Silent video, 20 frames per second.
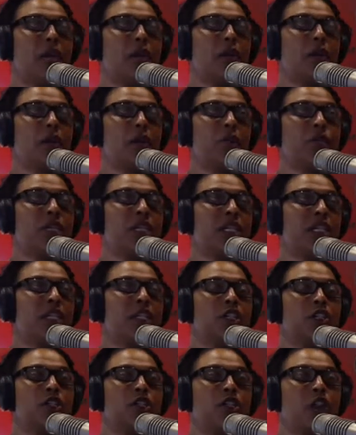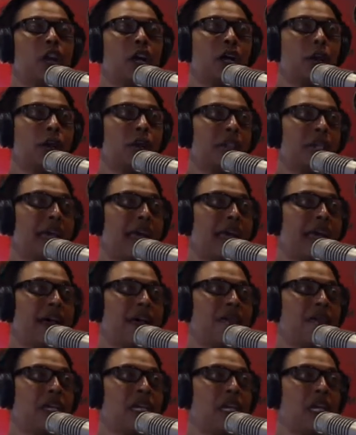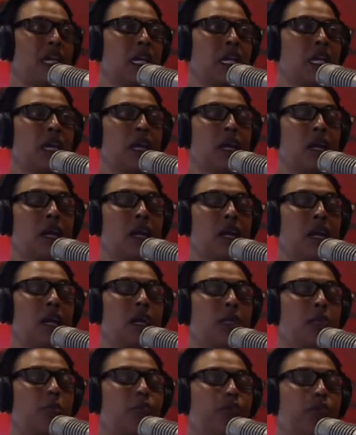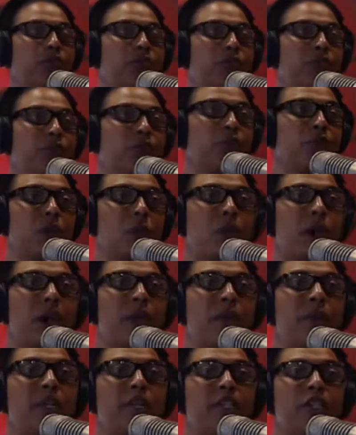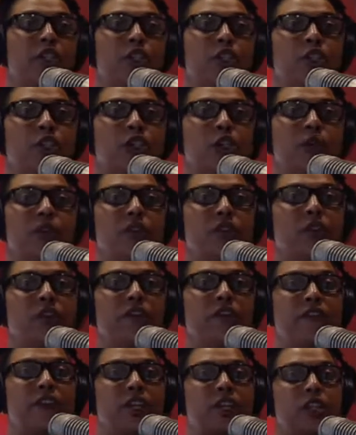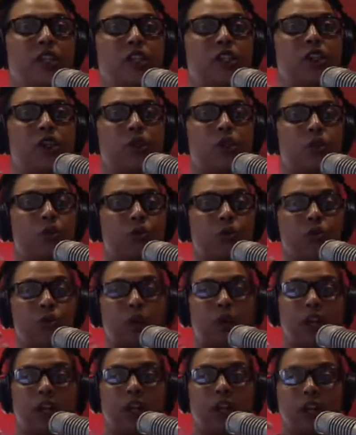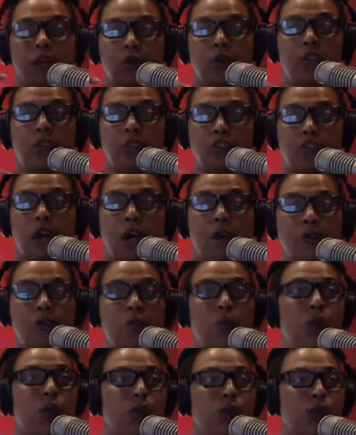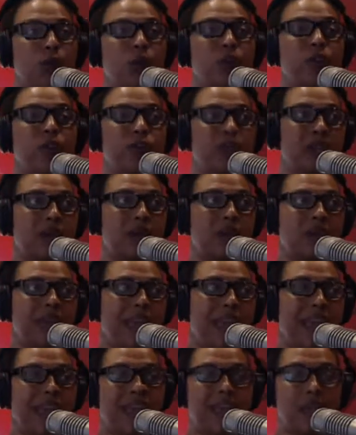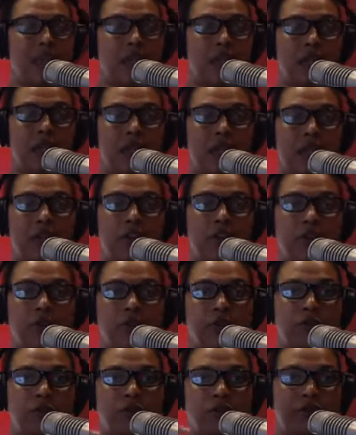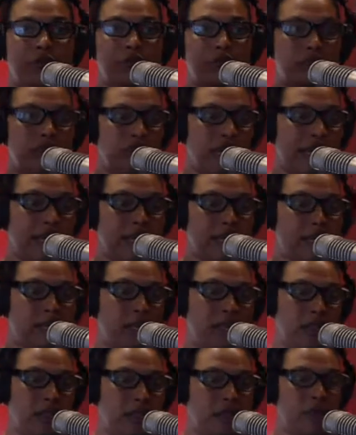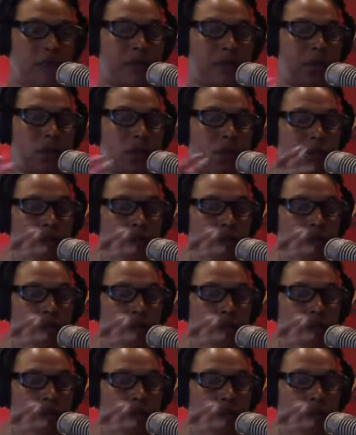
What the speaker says: with particular jobs having requirements in terms of, what are those jobs worth? What do they pay? Like it could be